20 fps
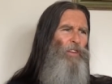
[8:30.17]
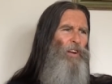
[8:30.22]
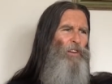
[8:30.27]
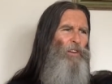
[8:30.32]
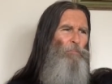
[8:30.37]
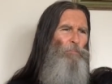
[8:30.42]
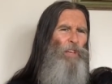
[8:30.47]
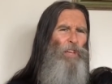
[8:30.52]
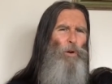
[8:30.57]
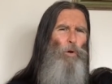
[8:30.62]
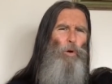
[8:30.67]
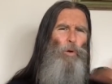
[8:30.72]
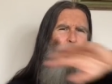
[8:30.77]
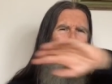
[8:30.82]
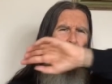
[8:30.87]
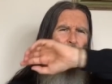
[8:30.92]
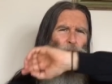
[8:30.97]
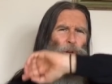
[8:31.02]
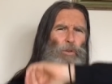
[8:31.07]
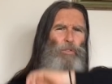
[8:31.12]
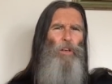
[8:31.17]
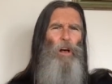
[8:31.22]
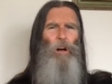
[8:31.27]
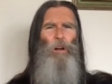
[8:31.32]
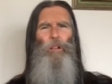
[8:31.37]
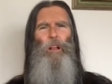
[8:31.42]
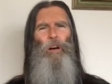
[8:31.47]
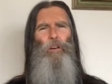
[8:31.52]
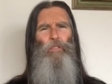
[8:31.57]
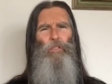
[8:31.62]
There could be Oreos
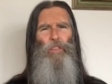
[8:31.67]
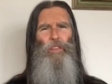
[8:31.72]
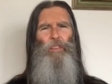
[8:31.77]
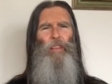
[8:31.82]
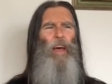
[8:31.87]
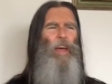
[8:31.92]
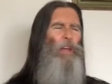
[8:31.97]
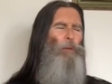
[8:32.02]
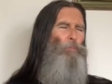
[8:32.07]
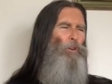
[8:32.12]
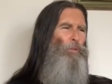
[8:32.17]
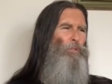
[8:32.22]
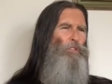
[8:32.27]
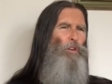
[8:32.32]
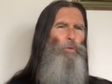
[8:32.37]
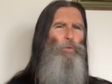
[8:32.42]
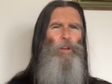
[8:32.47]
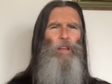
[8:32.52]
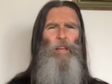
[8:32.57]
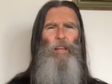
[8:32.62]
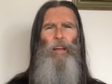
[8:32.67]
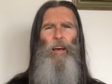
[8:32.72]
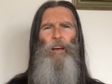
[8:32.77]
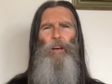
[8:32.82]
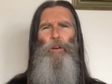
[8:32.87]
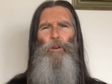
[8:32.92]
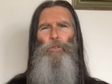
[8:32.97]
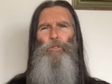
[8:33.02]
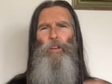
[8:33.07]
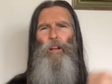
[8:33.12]
all over the table,
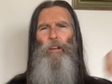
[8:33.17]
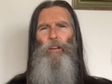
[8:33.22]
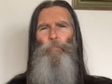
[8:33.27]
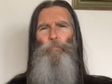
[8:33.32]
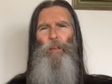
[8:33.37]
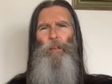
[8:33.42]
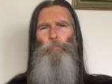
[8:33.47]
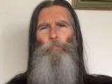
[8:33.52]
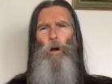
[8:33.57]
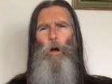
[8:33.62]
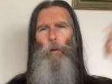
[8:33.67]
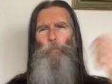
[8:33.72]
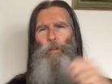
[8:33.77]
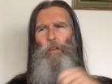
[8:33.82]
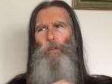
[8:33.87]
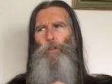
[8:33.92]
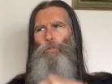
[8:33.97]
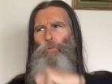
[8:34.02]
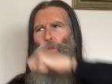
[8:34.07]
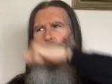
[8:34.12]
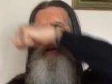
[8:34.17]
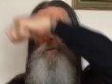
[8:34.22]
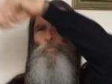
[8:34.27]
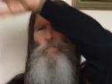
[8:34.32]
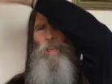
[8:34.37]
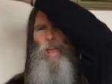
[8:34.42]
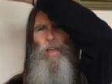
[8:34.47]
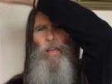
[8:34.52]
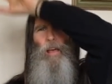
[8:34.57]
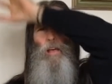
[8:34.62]
Doritos, there could be barbecue
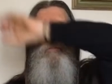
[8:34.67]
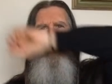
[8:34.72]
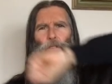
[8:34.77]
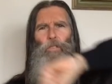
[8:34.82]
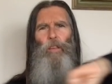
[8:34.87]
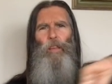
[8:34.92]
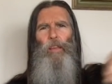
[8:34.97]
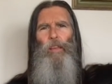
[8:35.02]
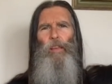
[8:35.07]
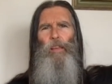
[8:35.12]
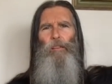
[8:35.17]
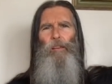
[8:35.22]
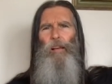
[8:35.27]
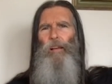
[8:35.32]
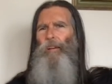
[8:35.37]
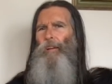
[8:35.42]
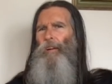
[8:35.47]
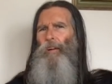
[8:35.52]
ribs, KFC,